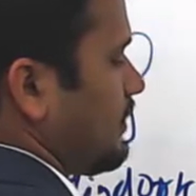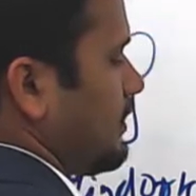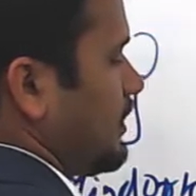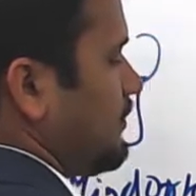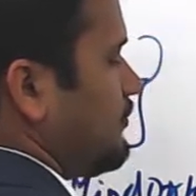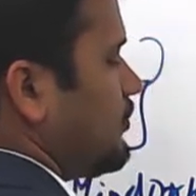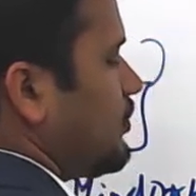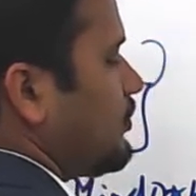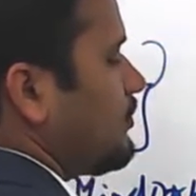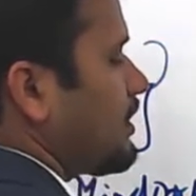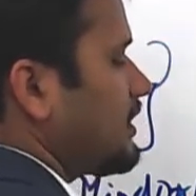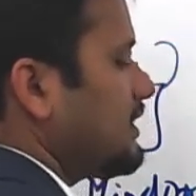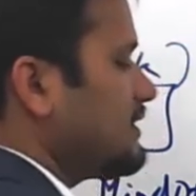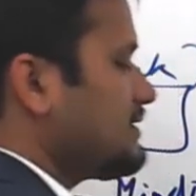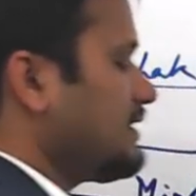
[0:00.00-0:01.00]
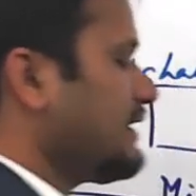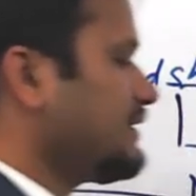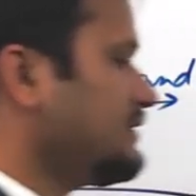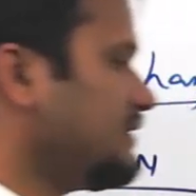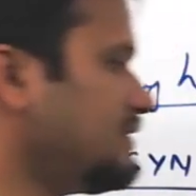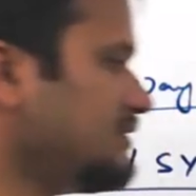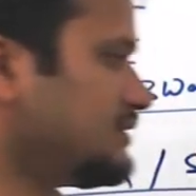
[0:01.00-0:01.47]
if your URL is like
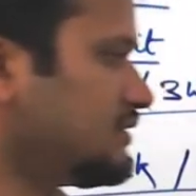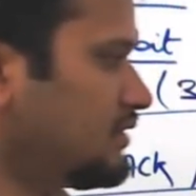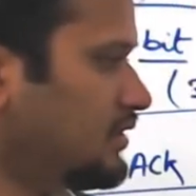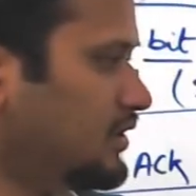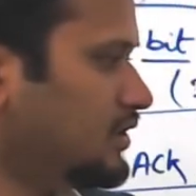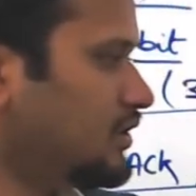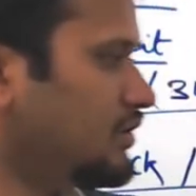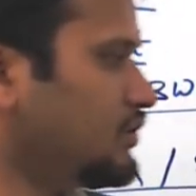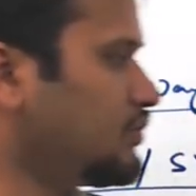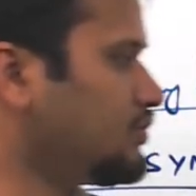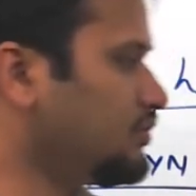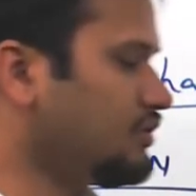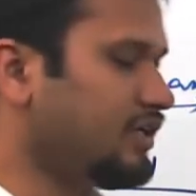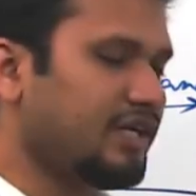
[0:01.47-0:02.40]
this, you should